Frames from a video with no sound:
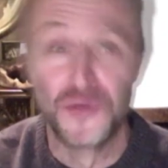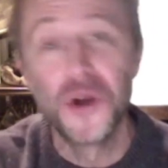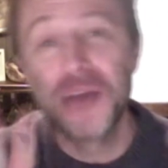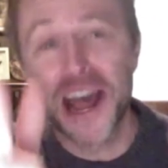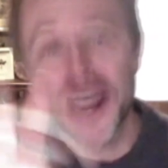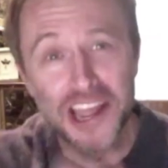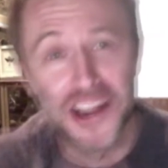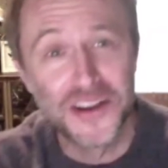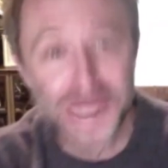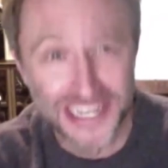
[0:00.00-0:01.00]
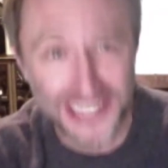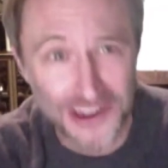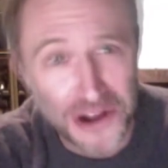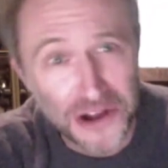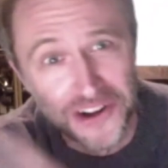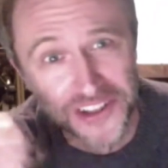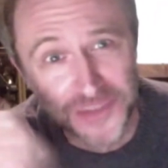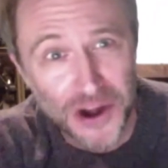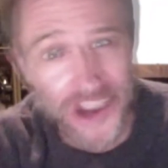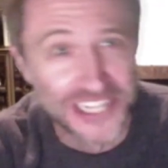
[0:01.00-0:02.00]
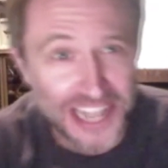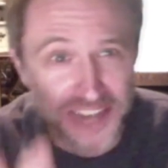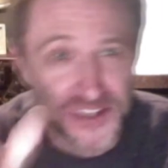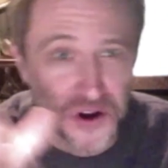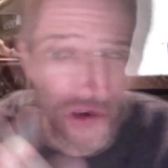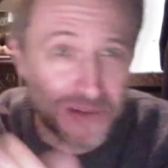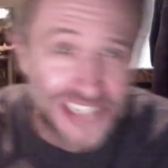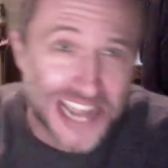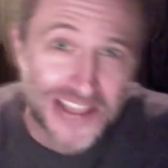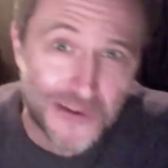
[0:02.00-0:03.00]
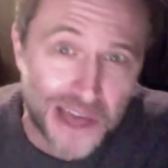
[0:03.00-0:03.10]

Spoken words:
We'll back it over to sports, and then Stormy's got the